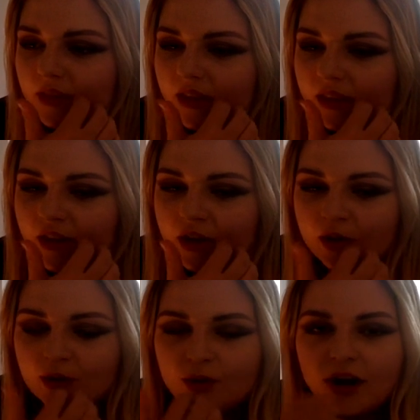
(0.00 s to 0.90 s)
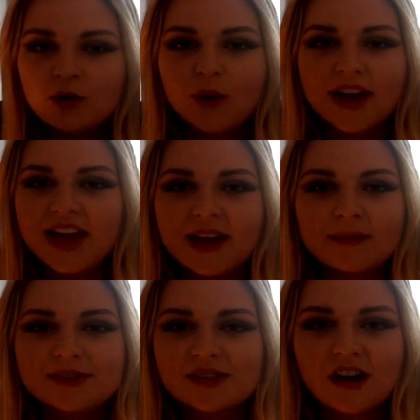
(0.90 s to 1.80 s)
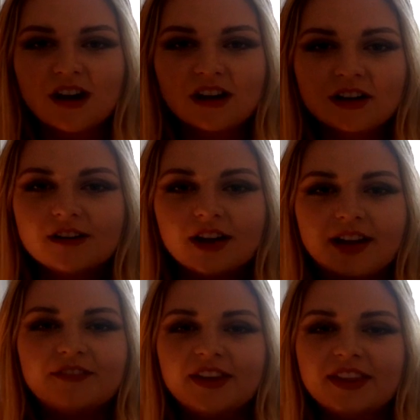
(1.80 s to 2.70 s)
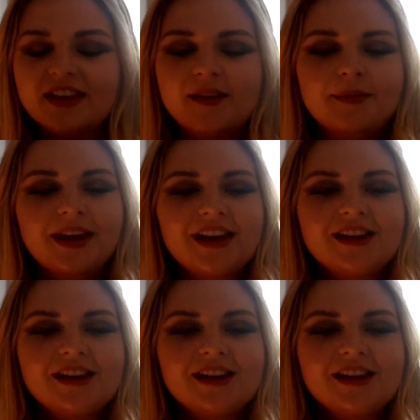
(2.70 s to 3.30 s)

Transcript: the Who Who I Am song or I forget the name.